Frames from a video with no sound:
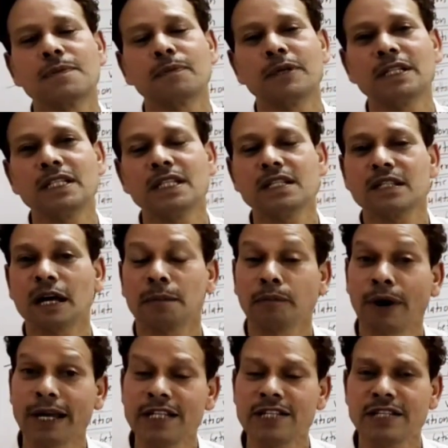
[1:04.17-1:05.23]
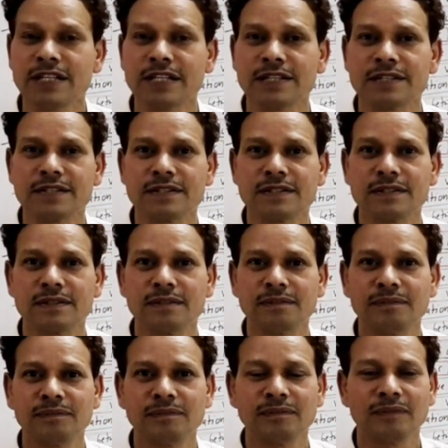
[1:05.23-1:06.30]
species are poisonous.
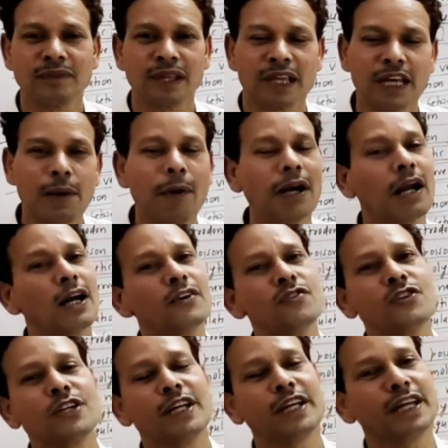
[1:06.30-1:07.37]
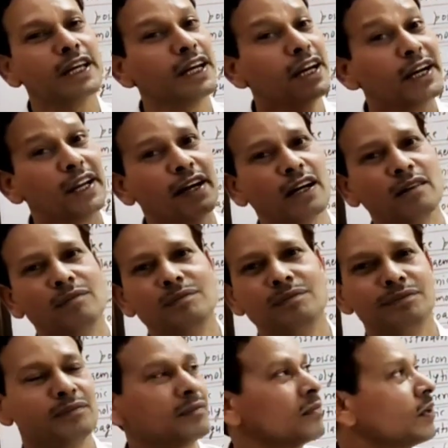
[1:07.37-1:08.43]
In our country, in India,
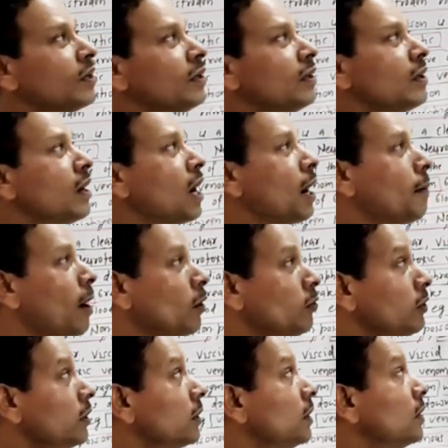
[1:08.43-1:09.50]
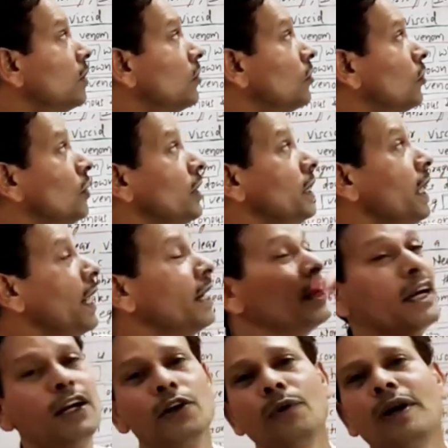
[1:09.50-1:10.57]
about
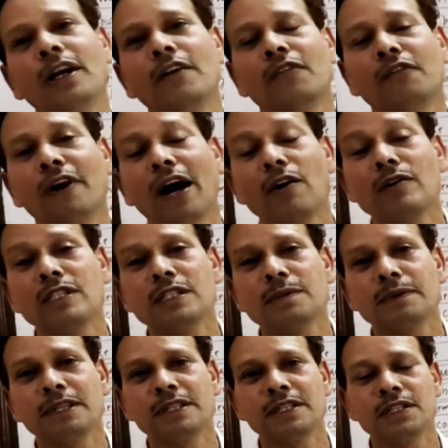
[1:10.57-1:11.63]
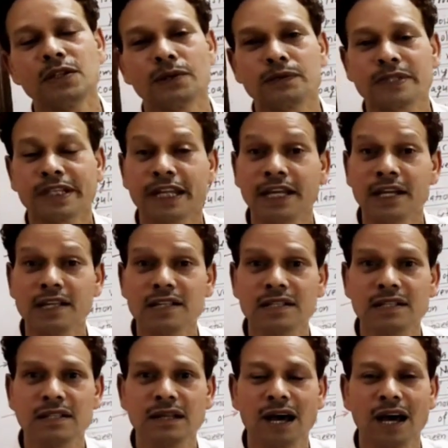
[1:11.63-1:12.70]
325 species of
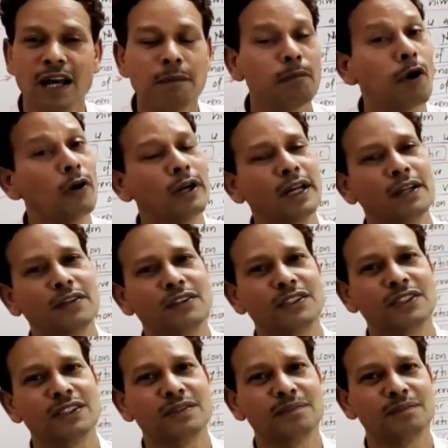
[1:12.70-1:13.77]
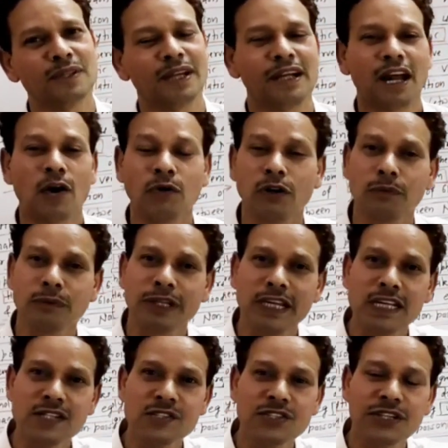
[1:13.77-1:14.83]
snakes are reported. And out of
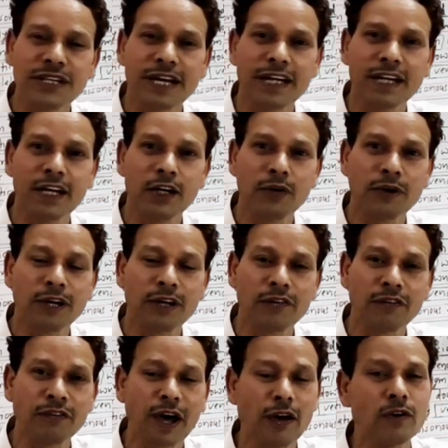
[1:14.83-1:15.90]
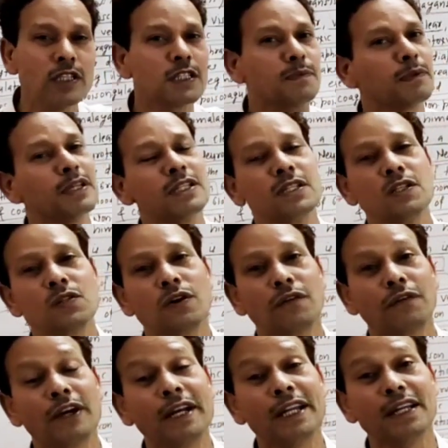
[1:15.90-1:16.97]
these 325 species
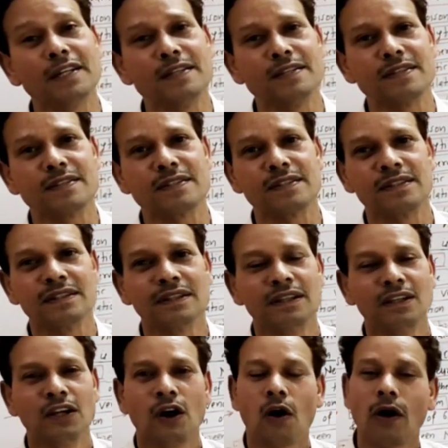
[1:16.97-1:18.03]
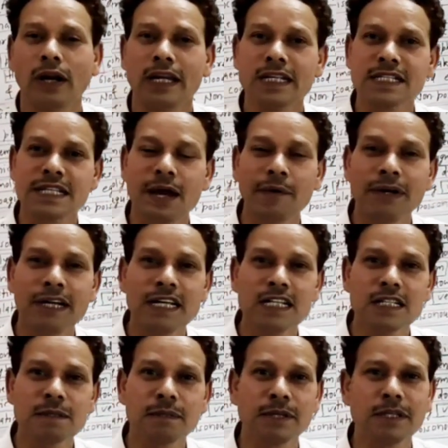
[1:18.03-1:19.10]
of Indians, only 70
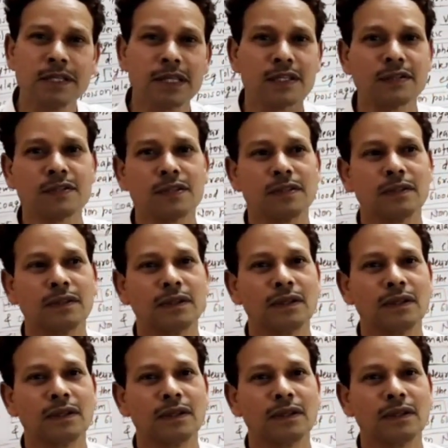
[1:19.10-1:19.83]
species